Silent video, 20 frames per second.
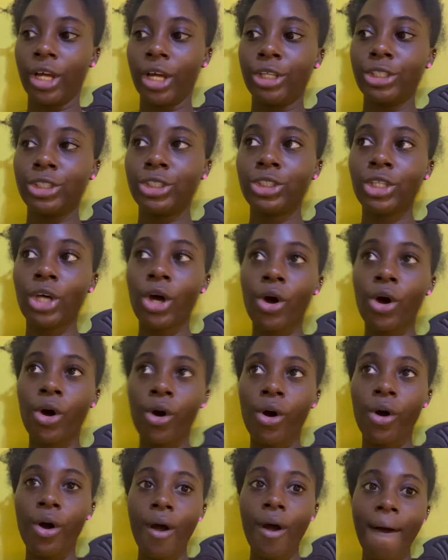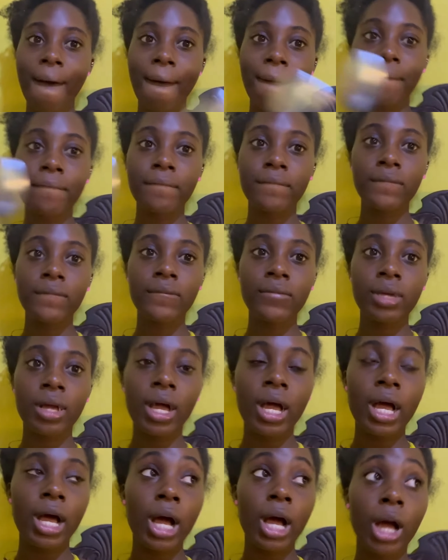So
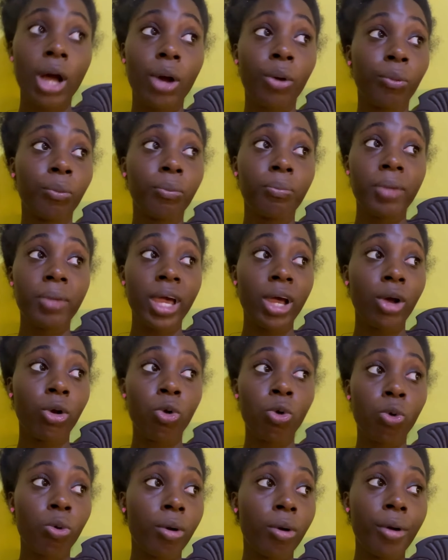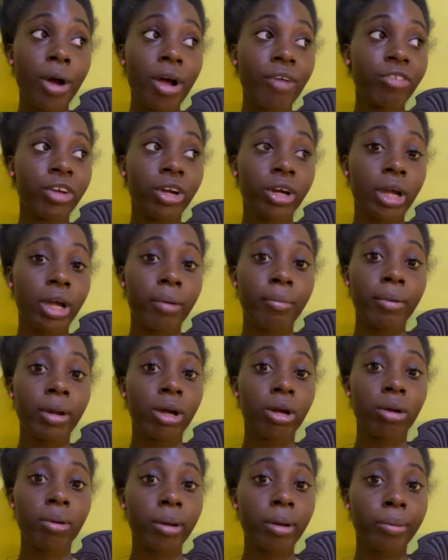me a cook over here because I'm
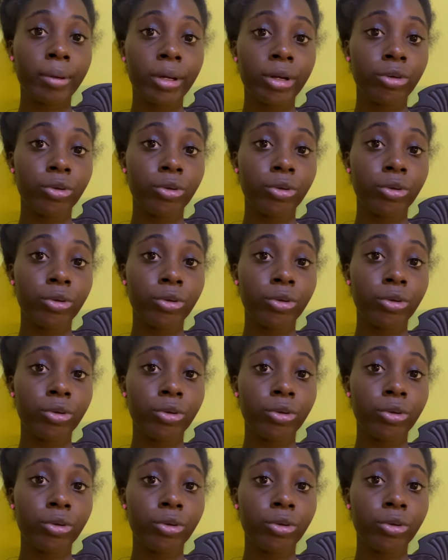not gonna work